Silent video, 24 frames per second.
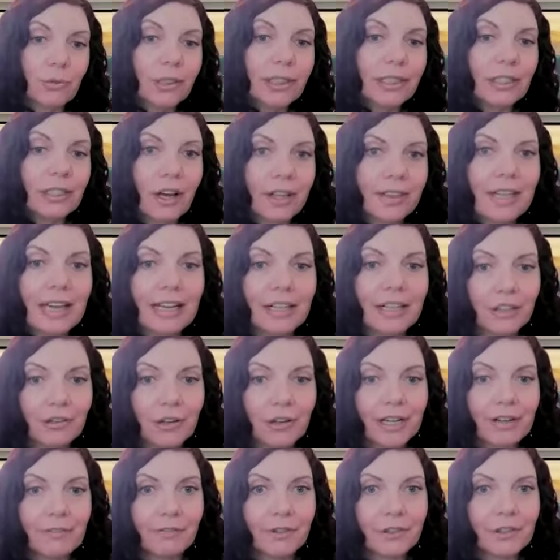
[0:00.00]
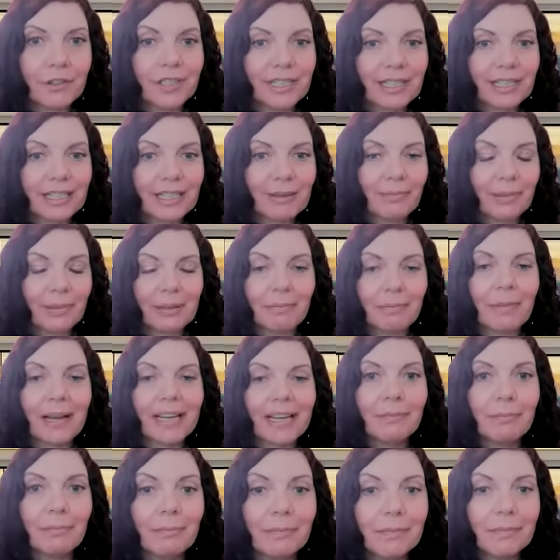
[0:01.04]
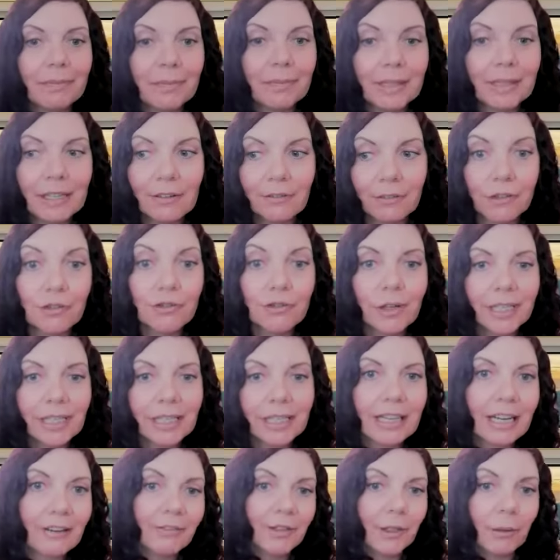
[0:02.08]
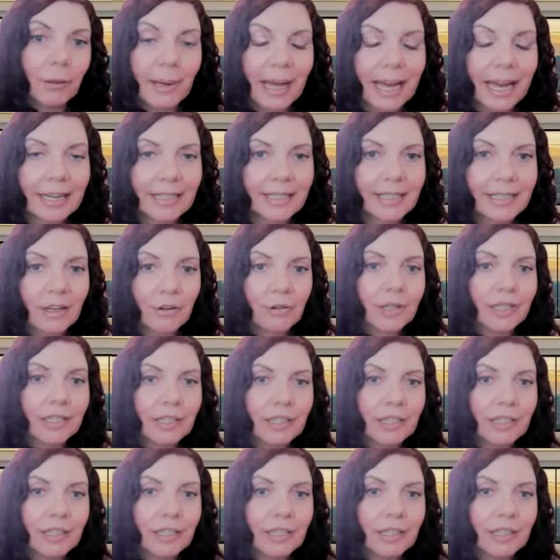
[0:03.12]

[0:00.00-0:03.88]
it's really not that great for sleep. It might, if you drink enough, you'll pass